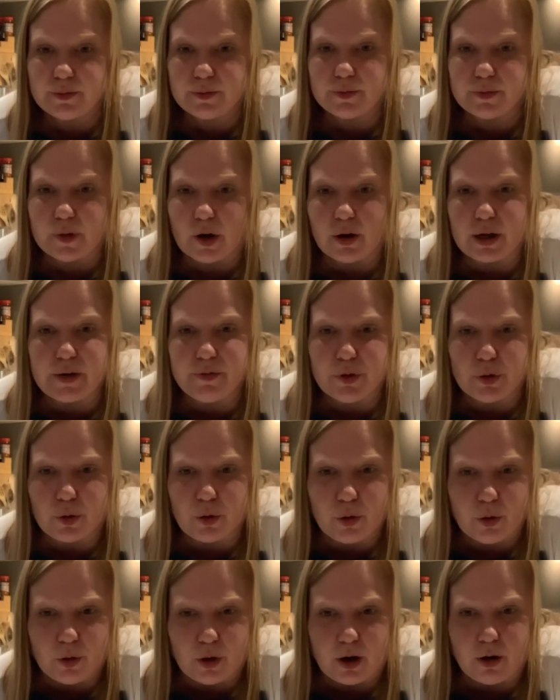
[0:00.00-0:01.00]
I'll give you a
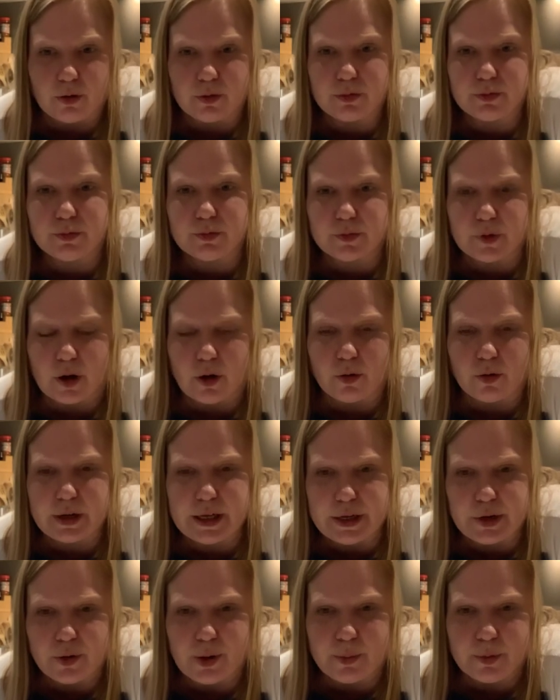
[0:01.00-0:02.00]
call. I'll hit
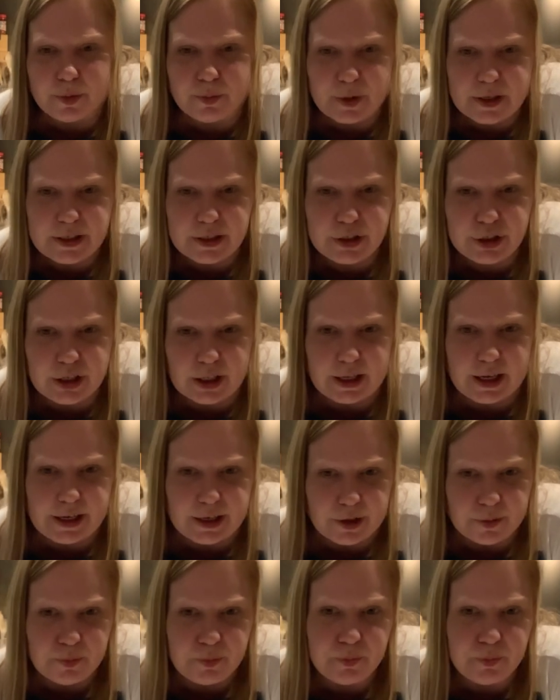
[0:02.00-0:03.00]
you up on Messenger later.